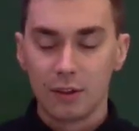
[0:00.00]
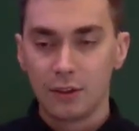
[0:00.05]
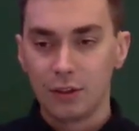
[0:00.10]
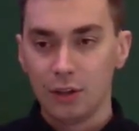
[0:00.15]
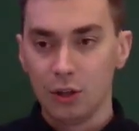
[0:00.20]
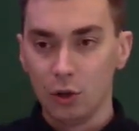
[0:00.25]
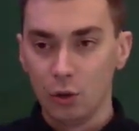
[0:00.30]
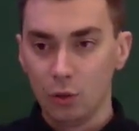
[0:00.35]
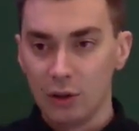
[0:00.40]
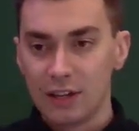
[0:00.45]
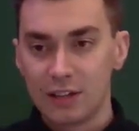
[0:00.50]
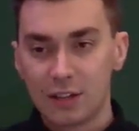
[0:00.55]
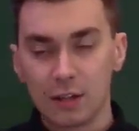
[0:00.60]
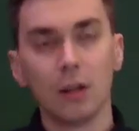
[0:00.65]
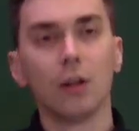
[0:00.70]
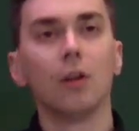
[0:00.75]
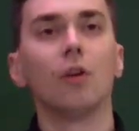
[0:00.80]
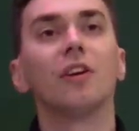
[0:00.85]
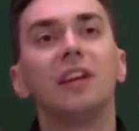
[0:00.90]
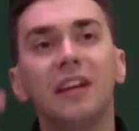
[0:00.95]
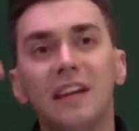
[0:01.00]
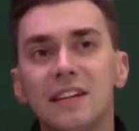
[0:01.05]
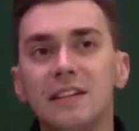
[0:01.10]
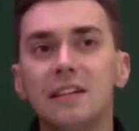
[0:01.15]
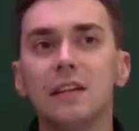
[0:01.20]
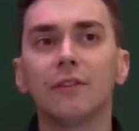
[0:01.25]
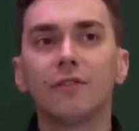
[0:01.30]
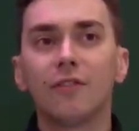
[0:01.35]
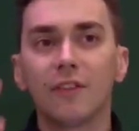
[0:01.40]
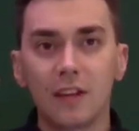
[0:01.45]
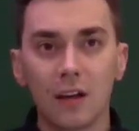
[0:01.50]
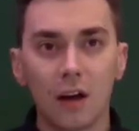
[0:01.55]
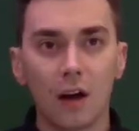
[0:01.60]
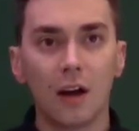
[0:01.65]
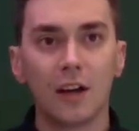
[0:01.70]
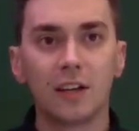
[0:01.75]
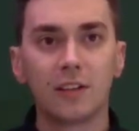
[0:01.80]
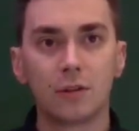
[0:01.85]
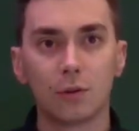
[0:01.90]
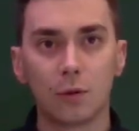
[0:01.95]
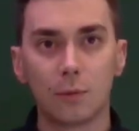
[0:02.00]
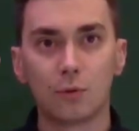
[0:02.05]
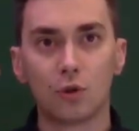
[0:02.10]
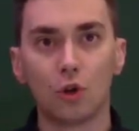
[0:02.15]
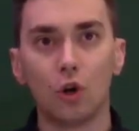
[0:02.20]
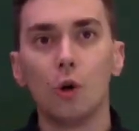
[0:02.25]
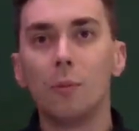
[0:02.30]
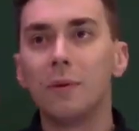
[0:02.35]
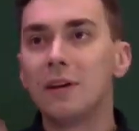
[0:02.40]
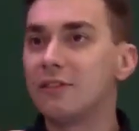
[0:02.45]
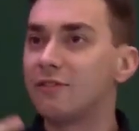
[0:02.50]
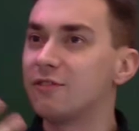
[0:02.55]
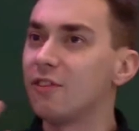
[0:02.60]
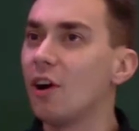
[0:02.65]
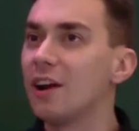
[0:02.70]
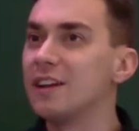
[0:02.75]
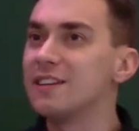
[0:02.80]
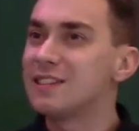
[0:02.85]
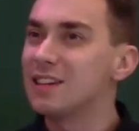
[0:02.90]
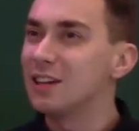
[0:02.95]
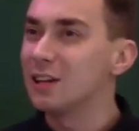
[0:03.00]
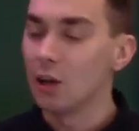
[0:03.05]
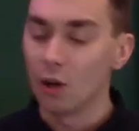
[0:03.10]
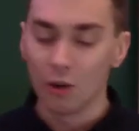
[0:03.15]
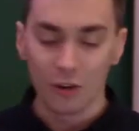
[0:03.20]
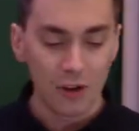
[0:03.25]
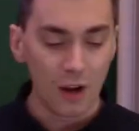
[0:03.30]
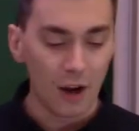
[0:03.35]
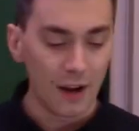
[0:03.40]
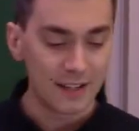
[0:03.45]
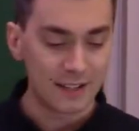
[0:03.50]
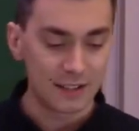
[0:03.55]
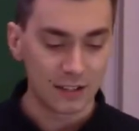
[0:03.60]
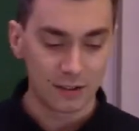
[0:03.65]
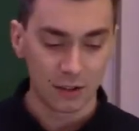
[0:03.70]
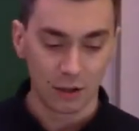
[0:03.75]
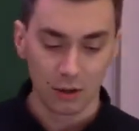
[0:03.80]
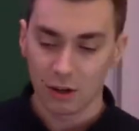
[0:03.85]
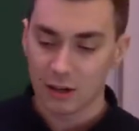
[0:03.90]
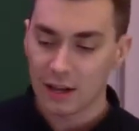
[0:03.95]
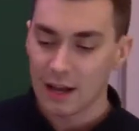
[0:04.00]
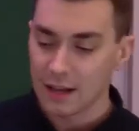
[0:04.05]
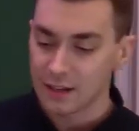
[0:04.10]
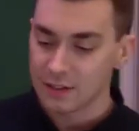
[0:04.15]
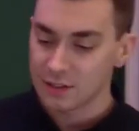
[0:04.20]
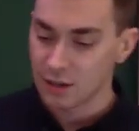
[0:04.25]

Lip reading: it's a lot easier for the eye to absorb, and it finds it a lot nicer to look at.